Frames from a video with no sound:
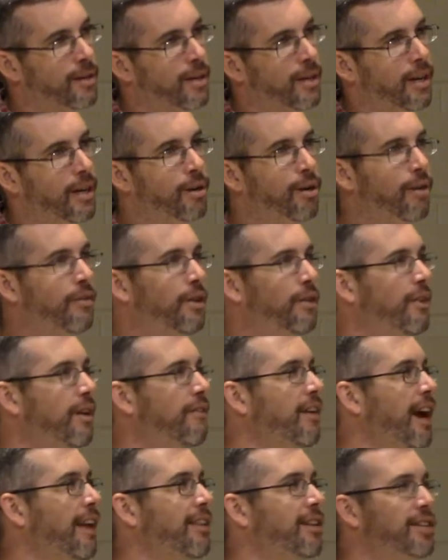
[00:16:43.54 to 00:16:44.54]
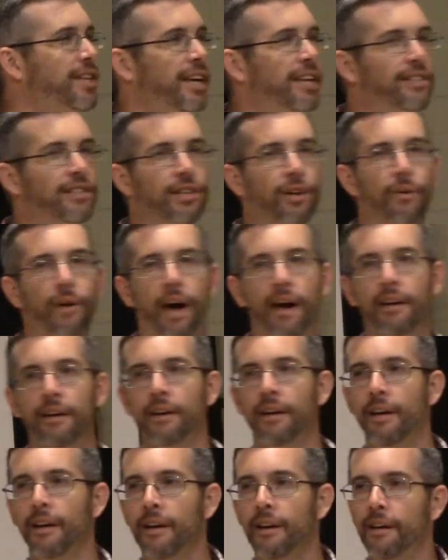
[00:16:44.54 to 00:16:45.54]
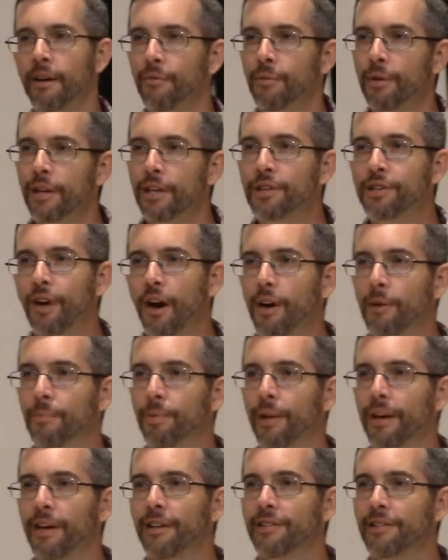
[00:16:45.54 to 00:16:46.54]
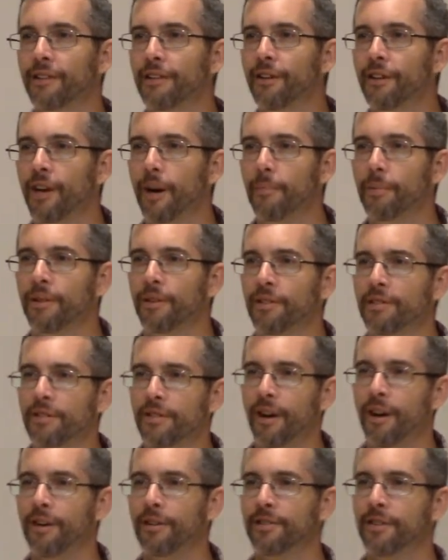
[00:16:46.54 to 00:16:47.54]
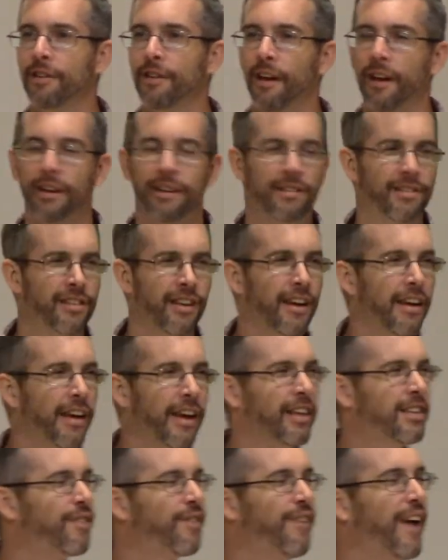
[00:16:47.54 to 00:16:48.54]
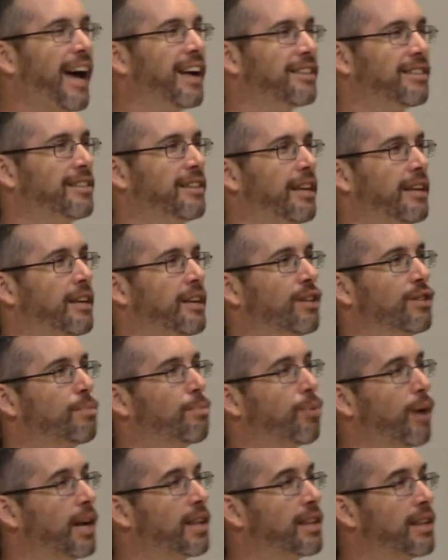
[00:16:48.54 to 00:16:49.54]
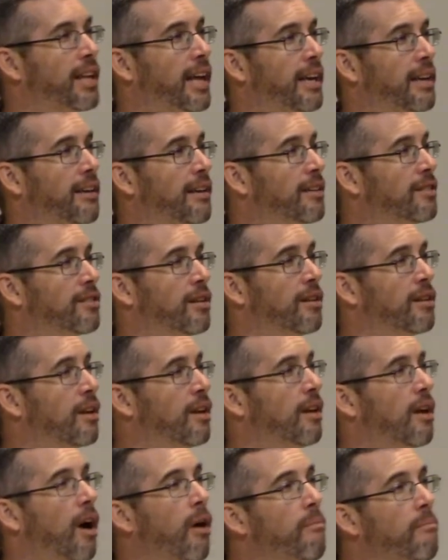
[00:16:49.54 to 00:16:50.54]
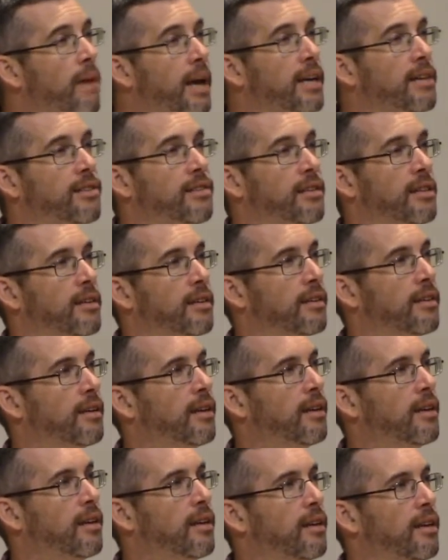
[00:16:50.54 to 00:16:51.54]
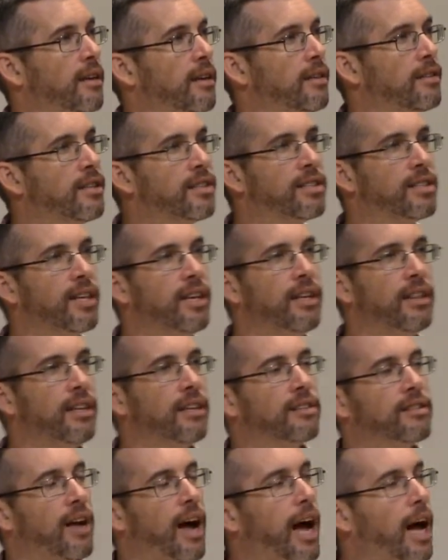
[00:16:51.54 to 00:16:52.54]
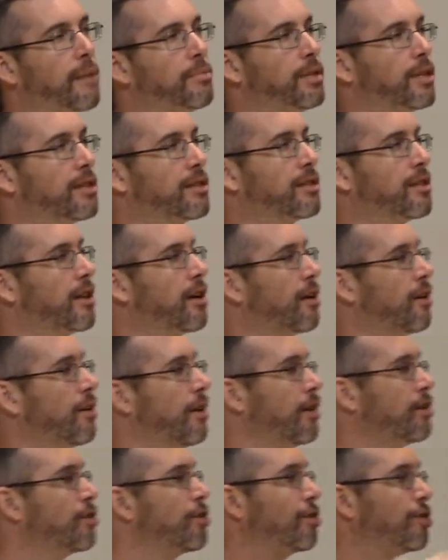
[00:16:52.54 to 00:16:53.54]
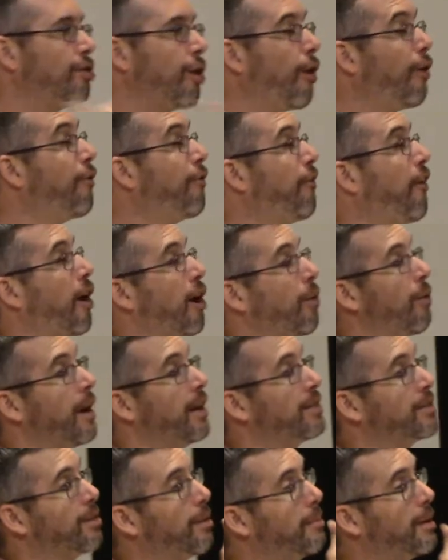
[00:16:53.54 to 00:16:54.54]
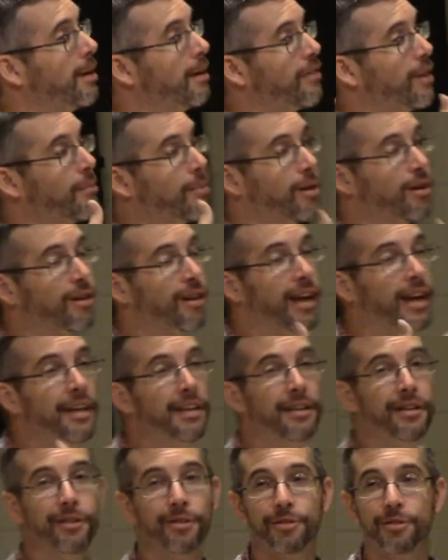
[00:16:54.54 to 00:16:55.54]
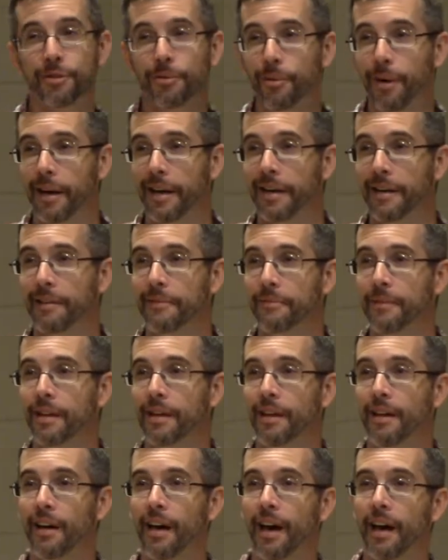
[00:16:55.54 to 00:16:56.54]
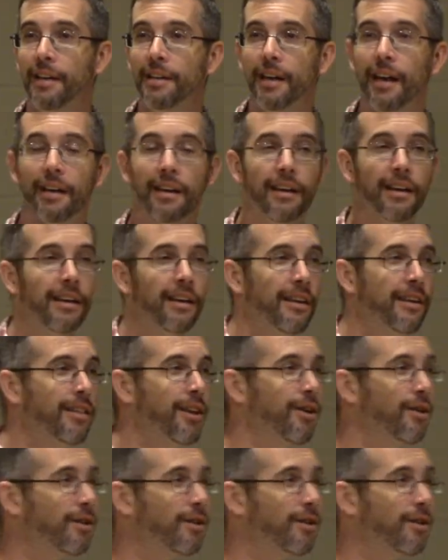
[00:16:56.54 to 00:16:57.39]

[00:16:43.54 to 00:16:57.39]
You know, if you've ever had the chance to go out in a really dark place and look up at the stars at night, it's, it's fascinating, it's breathtaking, it's amazing to see these objects that are so far away. So many of them are light years away, and yet their